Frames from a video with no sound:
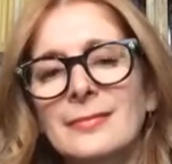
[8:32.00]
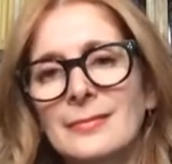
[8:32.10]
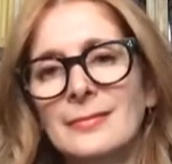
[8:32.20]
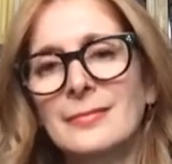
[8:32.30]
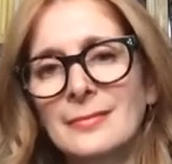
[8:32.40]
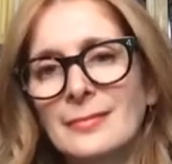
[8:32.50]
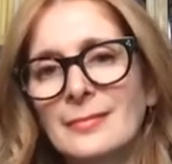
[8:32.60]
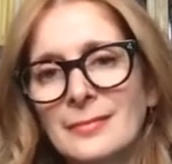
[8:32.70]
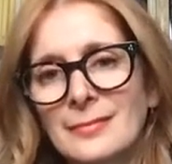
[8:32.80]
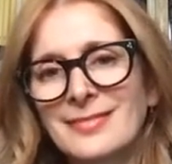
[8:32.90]

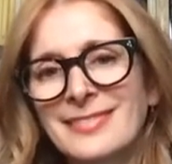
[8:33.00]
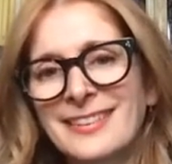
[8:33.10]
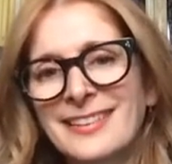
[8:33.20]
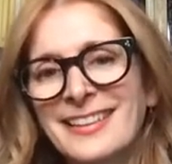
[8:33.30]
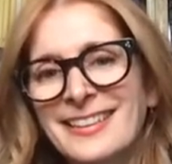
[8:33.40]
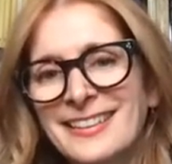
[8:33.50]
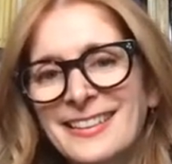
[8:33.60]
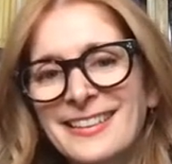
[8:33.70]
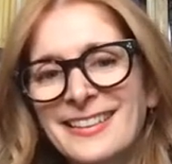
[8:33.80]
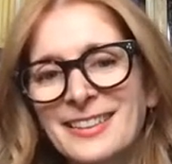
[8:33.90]

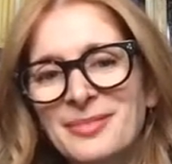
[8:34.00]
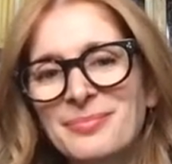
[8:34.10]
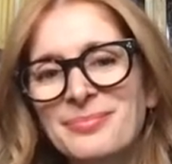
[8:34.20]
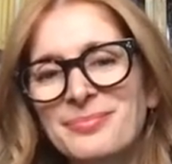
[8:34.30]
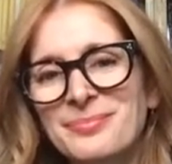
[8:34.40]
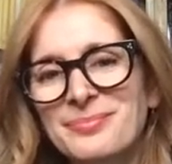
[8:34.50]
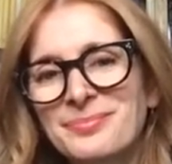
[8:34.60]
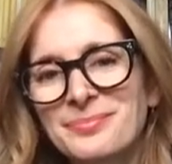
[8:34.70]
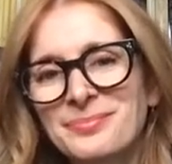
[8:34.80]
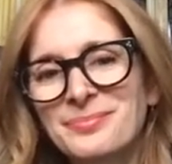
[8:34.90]

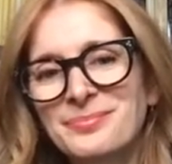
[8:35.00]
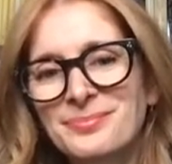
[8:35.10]
No words are spoken by the person on screen.